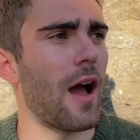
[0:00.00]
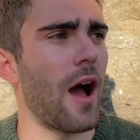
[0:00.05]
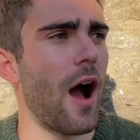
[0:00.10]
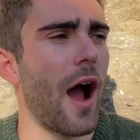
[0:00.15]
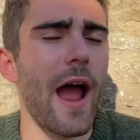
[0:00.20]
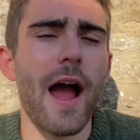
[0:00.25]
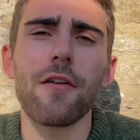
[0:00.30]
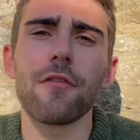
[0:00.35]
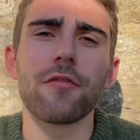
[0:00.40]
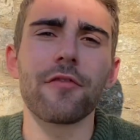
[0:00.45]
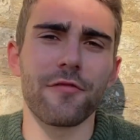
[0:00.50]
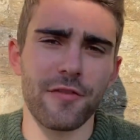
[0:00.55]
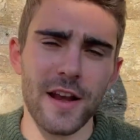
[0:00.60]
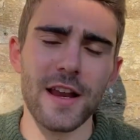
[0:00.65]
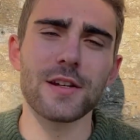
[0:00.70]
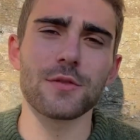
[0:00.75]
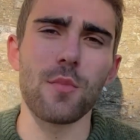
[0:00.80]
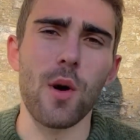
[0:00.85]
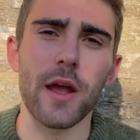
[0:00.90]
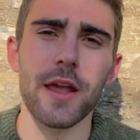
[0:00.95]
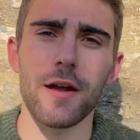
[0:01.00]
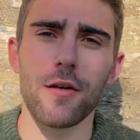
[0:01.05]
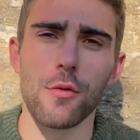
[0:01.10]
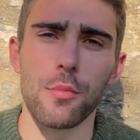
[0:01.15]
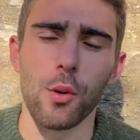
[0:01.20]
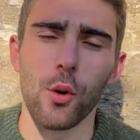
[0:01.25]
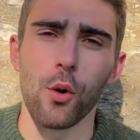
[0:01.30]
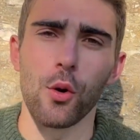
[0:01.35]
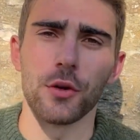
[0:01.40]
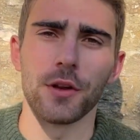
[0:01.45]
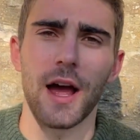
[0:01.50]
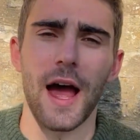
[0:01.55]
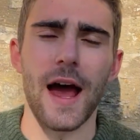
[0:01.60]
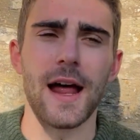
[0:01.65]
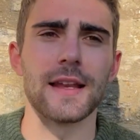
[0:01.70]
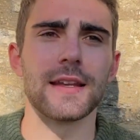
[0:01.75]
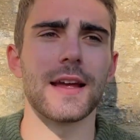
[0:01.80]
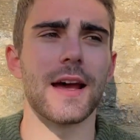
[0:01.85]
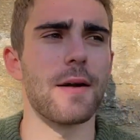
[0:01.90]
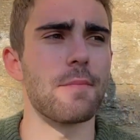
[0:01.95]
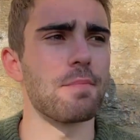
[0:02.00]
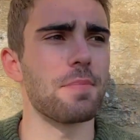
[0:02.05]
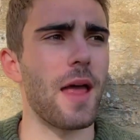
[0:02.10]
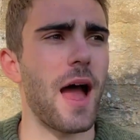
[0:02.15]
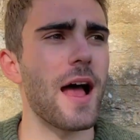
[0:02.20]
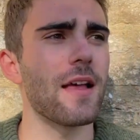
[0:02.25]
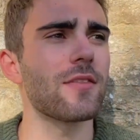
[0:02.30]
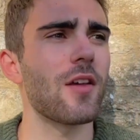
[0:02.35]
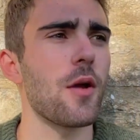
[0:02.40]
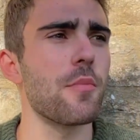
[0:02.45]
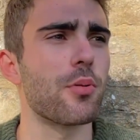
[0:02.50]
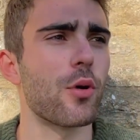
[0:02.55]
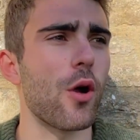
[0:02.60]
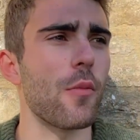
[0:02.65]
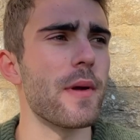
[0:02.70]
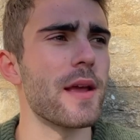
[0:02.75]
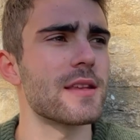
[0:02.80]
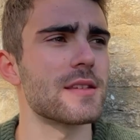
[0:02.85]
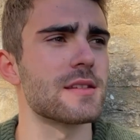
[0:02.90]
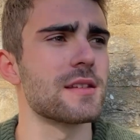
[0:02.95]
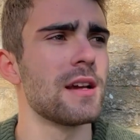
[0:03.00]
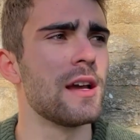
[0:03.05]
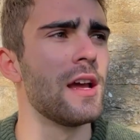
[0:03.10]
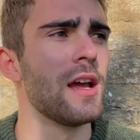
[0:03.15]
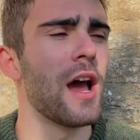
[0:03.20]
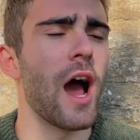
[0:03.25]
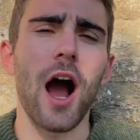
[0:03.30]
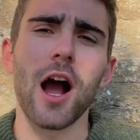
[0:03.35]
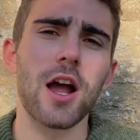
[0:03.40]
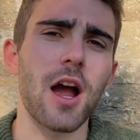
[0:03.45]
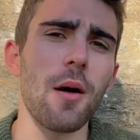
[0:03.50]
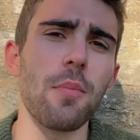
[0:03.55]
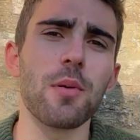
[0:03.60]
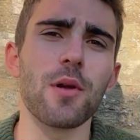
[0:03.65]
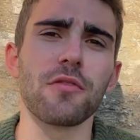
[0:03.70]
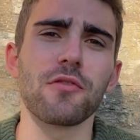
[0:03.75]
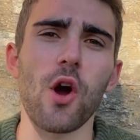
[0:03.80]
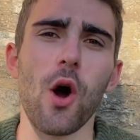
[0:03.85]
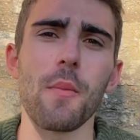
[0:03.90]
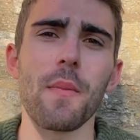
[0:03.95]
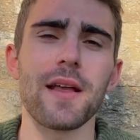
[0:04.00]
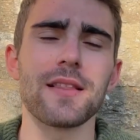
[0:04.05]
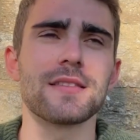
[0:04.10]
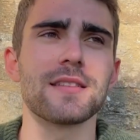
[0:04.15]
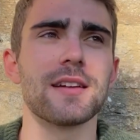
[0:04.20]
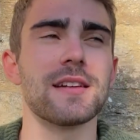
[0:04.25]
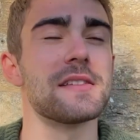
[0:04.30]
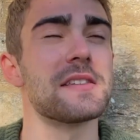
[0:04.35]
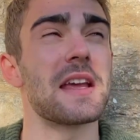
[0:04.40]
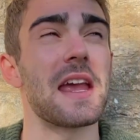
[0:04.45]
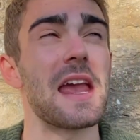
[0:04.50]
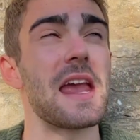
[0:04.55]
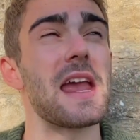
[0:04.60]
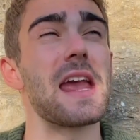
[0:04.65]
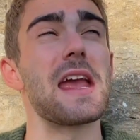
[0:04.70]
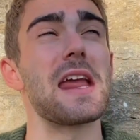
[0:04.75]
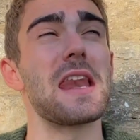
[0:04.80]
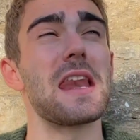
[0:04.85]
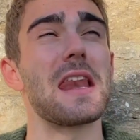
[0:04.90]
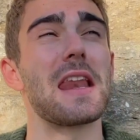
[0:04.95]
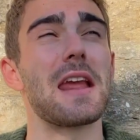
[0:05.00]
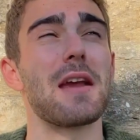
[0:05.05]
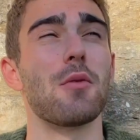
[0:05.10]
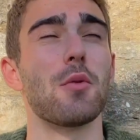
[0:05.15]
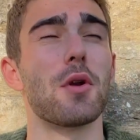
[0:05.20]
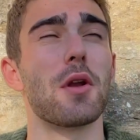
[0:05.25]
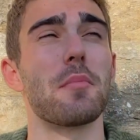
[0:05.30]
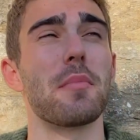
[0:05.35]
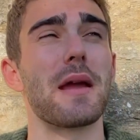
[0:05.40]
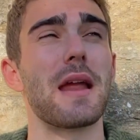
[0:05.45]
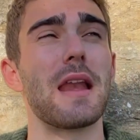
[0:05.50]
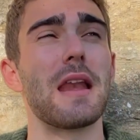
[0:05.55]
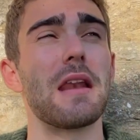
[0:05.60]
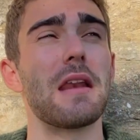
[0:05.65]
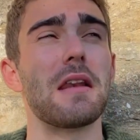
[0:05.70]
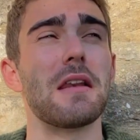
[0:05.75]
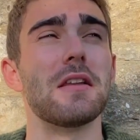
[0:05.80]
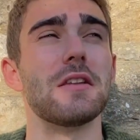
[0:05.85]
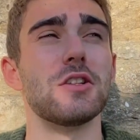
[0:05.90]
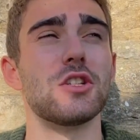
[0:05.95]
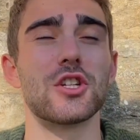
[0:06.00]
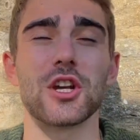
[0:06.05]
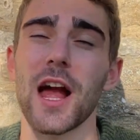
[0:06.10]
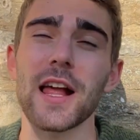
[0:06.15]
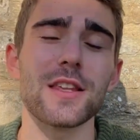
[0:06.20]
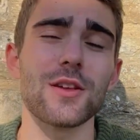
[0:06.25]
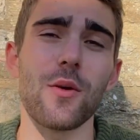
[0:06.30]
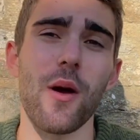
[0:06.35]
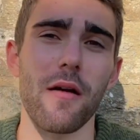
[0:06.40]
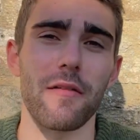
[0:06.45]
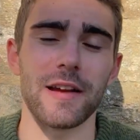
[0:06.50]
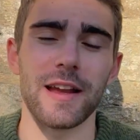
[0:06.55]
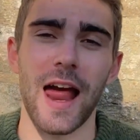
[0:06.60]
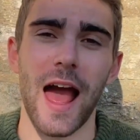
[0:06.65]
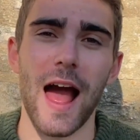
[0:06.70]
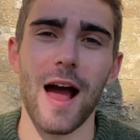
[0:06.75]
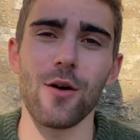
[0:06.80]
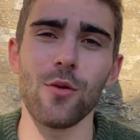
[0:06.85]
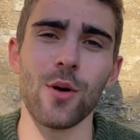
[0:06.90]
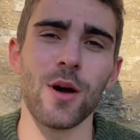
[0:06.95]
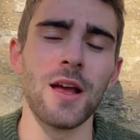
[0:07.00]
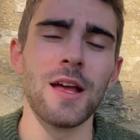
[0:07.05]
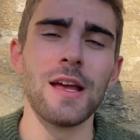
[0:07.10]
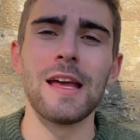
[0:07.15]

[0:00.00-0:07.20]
I have finished my year abroad, and um, as I promised a couple of commenters in, it would have been January now,